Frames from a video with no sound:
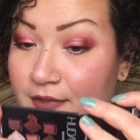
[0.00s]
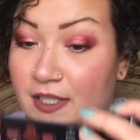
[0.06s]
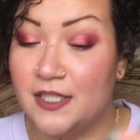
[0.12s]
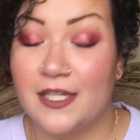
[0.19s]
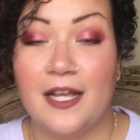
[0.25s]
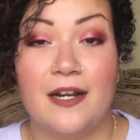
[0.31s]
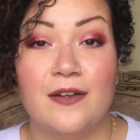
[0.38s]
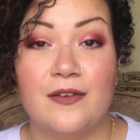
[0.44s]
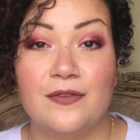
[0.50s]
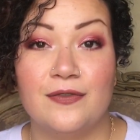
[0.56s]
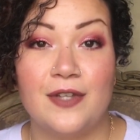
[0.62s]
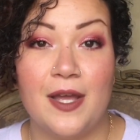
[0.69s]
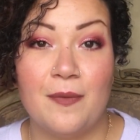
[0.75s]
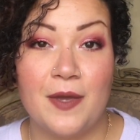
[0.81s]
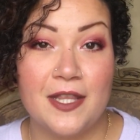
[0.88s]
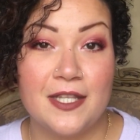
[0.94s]
Just kind of
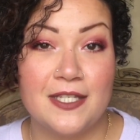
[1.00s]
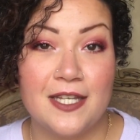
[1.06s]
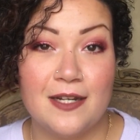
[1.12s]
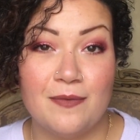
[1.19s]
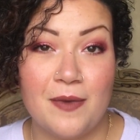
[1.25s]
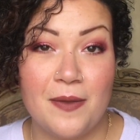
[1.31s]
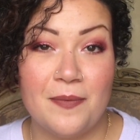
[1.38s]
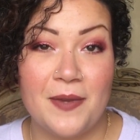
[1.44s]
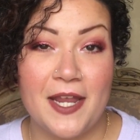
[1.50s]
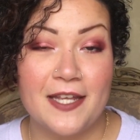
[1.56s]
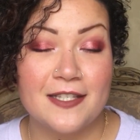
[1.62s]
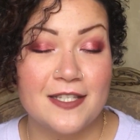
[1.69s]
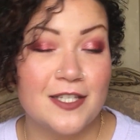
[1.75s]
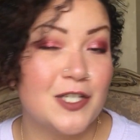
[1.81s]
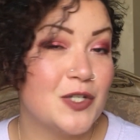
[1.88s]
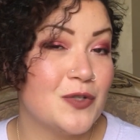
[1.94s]
fly by the seat of my
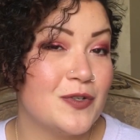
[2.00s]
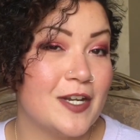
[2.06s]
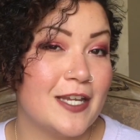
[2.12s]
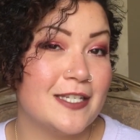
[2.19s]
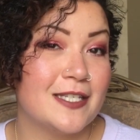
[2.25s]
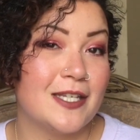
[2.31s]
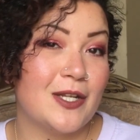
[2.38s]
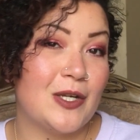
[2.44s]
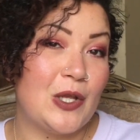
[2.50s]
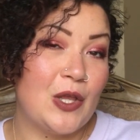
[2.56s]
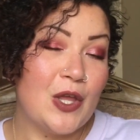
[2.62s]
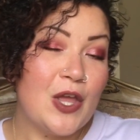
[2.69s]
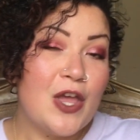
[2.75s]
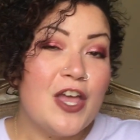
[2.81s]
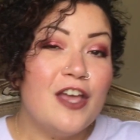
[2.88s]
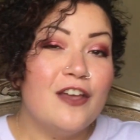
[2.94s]
pants. Do a nice
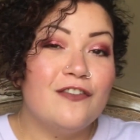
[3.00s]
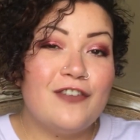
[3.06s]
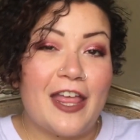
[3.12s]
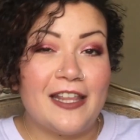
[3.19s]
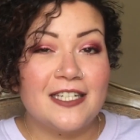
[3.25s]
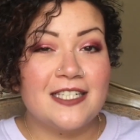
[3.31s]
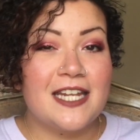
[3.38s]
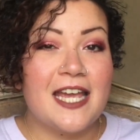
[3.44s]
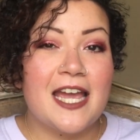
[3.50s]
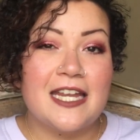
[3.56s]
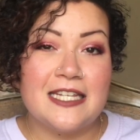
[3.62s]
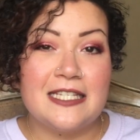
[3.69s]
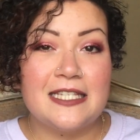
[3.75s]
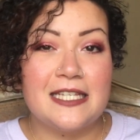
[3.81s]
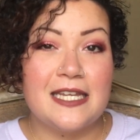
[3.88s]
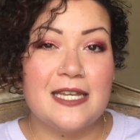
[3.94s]
little
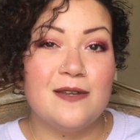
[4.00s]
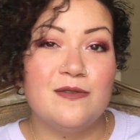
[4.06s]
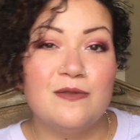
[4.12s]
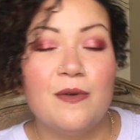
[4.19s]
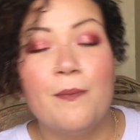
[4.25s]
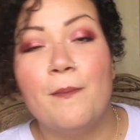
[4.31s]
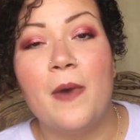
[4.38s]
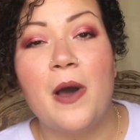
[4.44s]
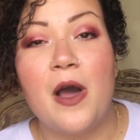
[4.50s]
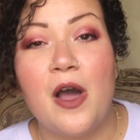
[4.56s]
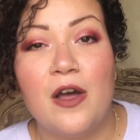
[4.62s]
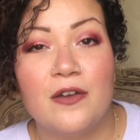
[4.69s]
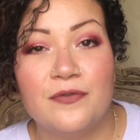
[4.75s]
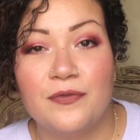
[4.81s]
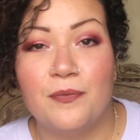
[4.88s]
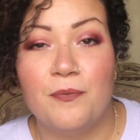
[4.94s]
Valentine's-y
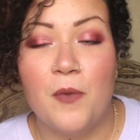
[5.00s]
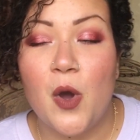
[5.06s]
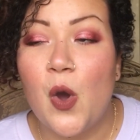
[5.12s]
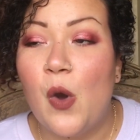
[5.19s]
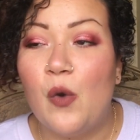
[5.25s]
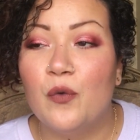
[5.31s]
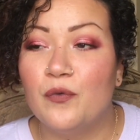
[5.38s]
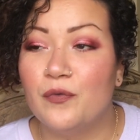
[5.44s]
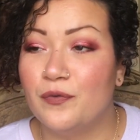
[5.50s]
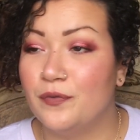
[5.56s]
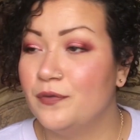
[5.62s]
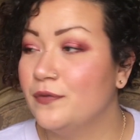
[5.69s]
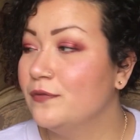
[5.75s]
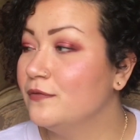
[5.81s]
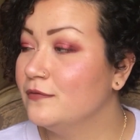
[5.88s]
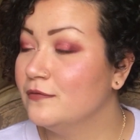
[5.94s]

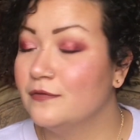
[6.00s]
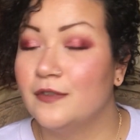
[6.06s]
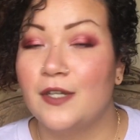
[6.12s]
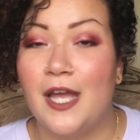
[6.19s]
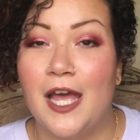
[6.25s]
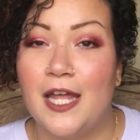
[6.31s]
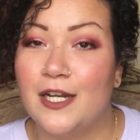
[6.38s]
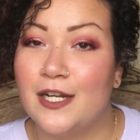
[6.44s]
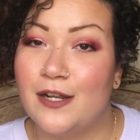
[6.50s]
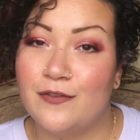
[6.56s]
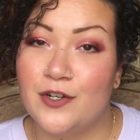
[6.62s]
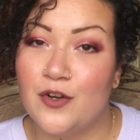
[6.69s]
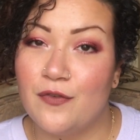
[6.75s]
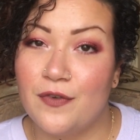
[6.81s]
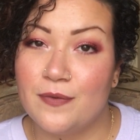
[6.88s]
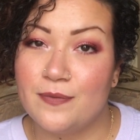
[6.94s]
mauve. I
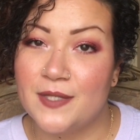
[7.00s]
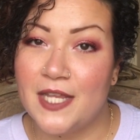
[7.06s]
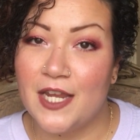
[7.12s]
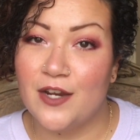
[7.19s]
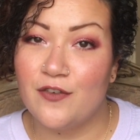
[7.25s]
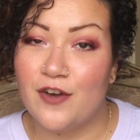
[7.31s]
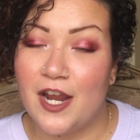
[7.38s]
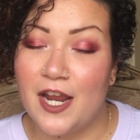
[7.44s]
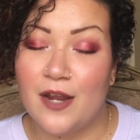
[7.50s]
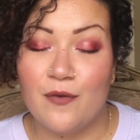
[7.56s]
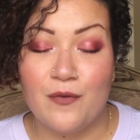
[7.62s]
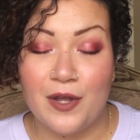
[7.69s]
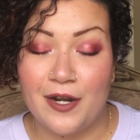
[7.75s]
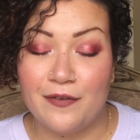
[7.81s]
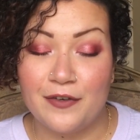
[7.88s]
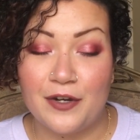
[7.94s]
never know if I'm saying it right.
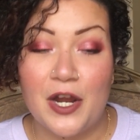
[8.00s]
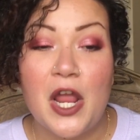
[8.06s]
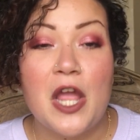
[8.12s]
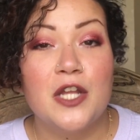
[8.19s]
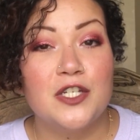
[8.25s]
Whatever.